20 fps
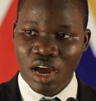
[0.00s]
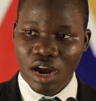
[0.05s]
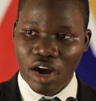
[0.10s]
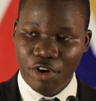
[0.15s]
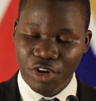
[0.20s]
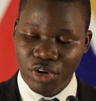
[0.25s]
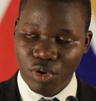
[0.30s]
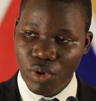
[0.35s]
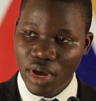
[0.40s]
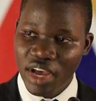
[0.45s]

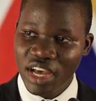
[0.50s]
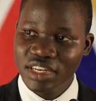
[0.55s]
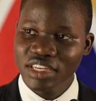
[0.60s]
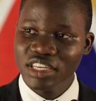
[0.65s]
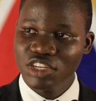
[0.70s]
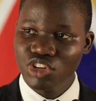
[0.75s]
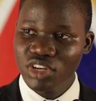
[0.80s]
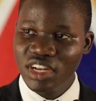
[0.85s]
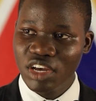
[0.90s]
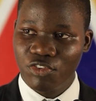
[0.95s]
are
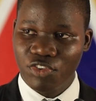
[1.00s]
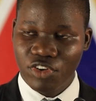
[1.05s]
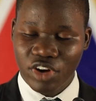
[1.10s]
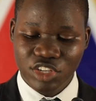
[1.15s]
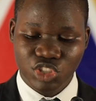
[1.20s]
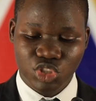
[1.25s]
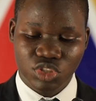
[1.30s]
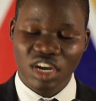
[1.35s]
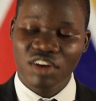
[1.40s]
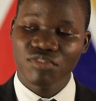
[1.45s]
required in order for
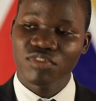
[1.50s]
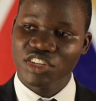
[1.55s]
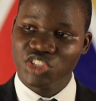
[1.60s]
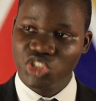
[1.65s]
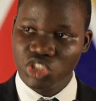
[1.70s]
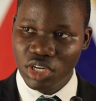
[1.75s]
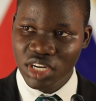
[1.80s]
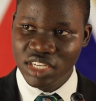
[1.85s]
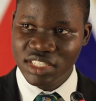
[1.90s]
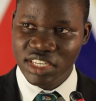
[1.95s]
us to have a
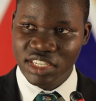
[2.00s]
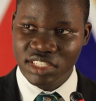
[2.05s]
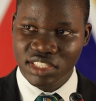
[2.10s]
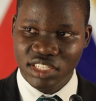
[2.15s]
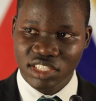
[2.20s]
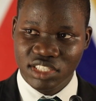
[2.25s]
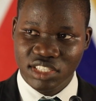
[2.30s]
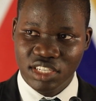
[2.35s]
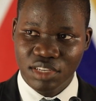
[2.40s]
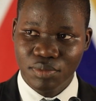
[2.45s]
stronger tax
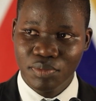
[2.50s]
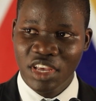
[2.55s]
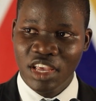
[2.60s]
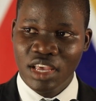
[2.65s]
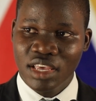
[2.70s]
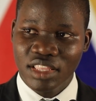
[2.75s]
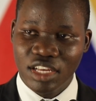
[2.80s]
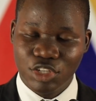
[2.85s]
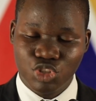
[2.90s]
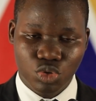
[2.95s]
system
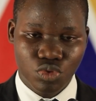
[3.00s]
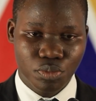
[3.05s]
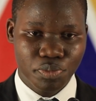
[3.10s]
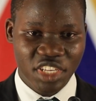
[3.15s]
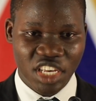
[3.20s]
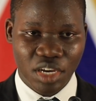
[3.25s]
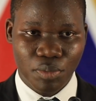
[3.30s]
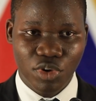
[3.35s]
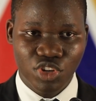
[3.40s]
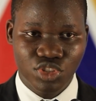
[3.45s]
that will
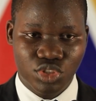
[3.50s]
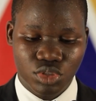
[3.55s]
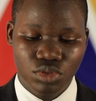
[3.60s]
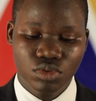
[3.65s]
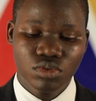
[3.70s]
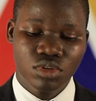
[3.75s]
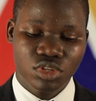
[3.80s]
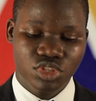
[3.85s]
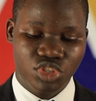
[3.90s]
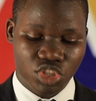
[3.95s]
be able
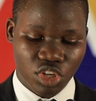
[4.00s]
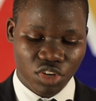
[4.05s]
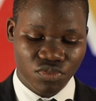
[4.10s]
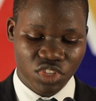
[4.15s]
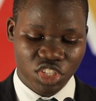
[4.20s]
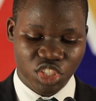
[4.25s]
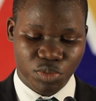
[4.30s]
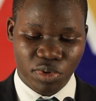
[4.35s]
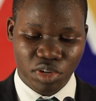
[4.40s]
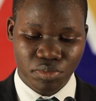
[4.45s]
to
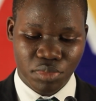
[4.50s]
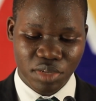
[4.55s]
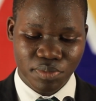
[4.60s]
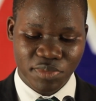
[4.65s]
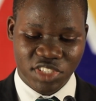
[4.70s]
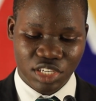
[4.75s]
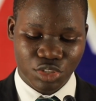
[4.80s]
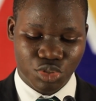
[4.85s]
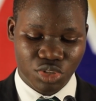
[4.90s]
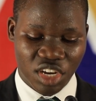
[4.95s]
solve these
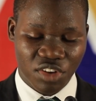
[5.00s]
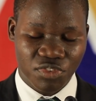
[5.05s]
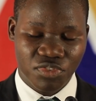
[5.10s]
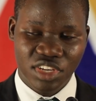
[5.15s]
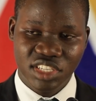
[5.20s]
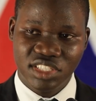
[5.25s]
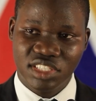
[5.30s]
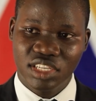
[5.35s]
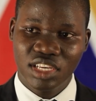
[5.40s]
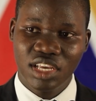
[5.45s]
problems that we are
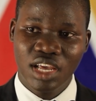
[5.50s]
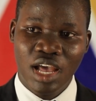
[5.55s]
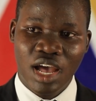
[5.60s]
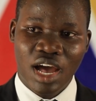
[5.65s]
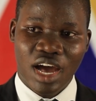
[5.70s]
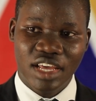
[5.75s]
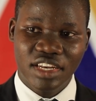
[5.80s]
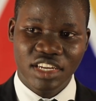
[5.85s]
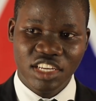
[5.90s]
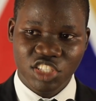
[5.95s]
facing,
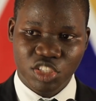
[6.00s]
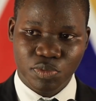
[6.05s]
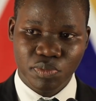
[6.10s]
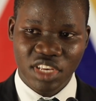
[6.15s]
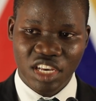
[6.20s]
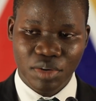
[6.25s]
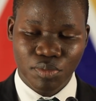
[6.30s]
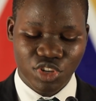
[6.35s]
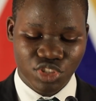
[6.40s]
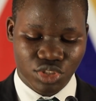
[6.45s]
and hence
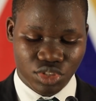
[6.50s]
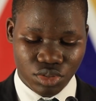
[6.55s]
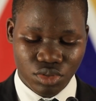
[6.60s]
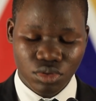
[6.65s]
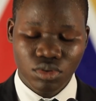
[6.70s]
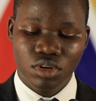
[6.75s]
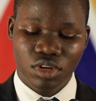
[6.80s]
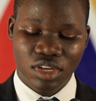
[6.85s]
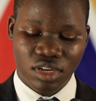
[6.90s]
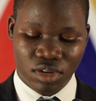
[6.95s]
be able
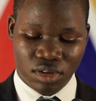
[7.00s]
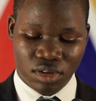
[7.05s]
to